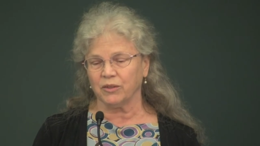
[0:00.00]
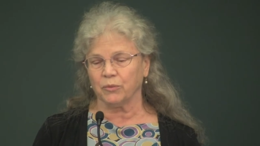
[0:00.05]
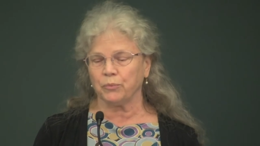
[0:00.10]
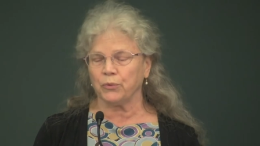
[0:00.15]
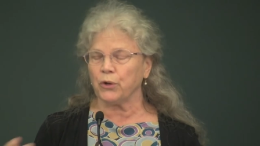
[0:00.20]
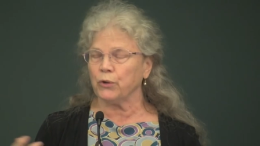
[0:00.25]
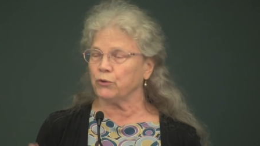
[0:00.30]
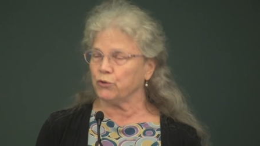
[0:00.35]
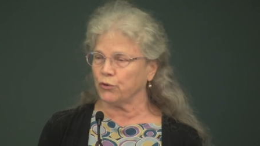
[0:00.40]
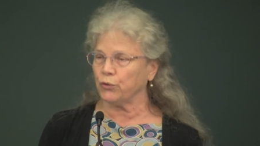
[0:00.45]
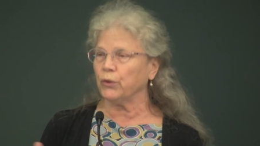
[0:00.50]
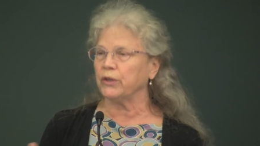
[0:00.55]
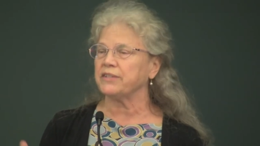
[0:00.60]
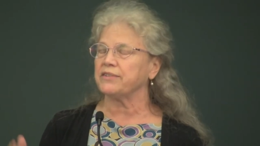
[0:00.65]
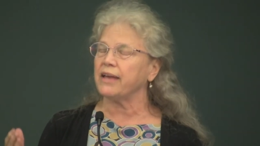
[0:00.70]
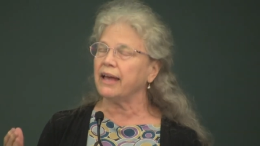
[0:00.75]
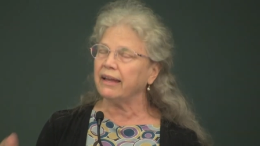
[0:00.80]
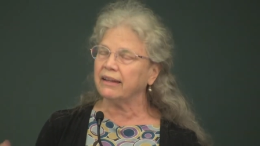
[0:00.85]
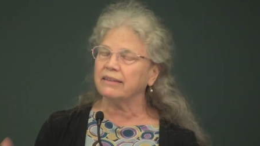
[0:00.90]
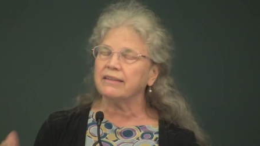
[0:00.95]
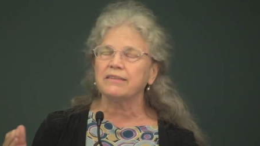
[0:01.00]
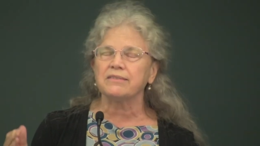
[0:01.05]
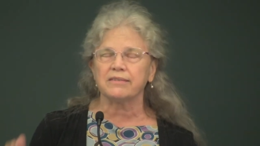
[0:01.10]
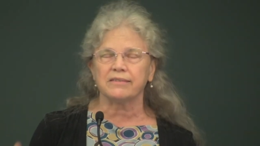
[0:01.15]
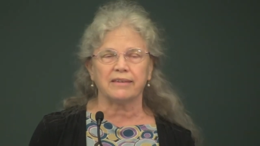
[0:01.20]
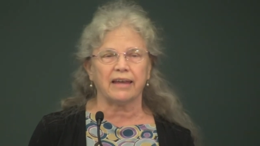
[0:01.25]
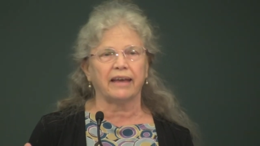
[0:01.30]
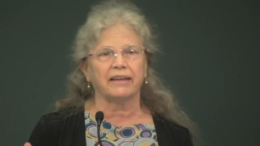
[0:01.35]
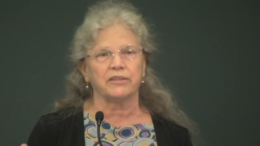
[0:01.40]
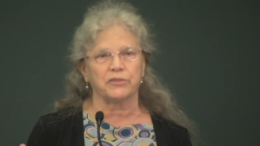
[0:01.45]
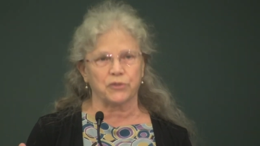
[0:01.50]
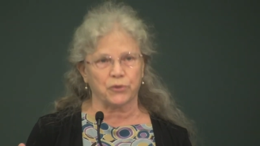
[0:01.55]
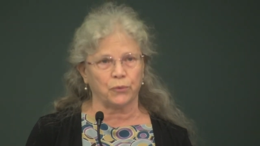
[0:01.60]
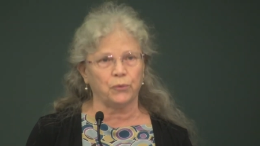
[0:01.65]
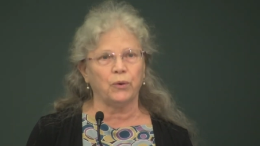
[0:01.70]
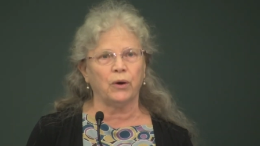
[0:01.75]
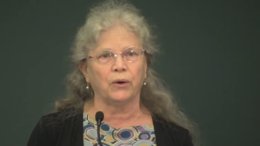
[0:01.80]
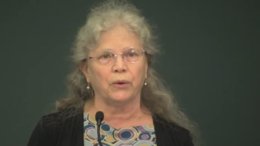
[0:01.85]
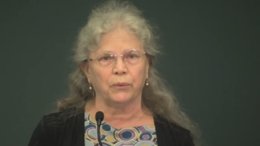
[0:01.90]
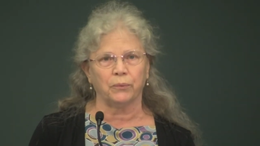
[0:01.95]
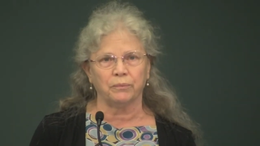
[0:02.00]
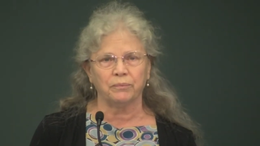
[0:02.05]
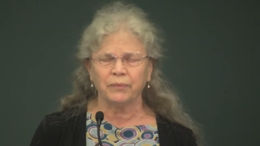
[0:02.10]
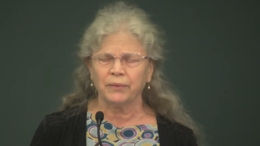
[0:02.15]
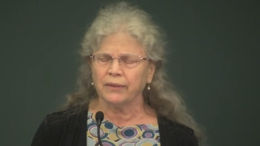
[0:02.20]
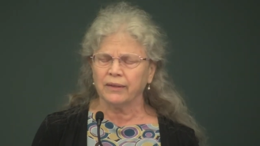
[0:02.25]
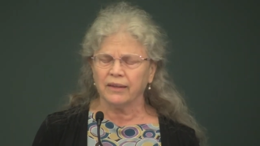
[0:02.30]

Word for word: The pro choice had the status quo.